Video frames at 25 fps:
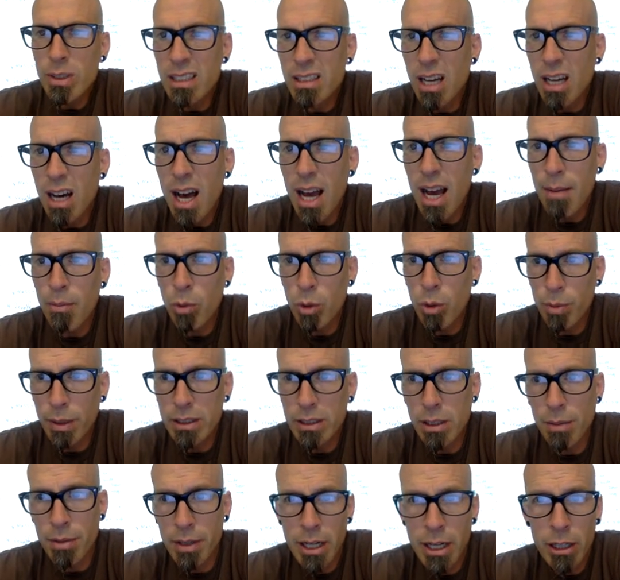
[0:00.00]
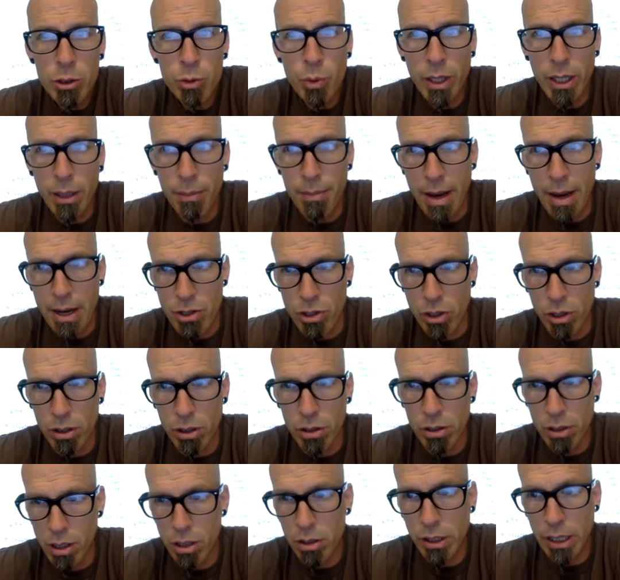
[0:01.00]
time would be something else we could measure.
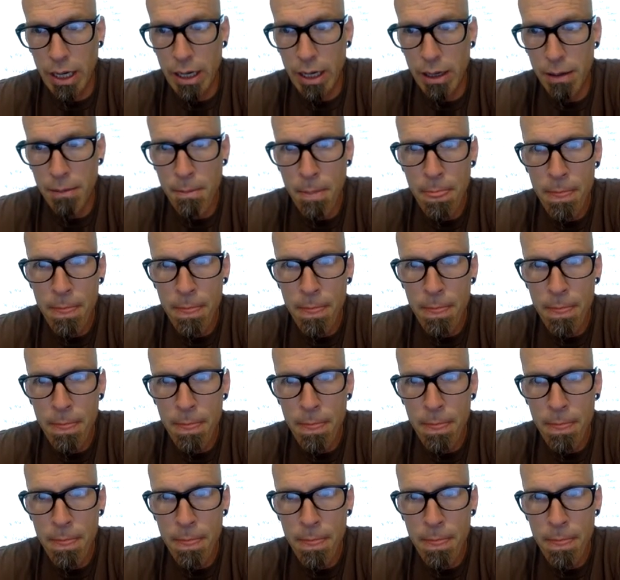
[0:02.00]
Okay.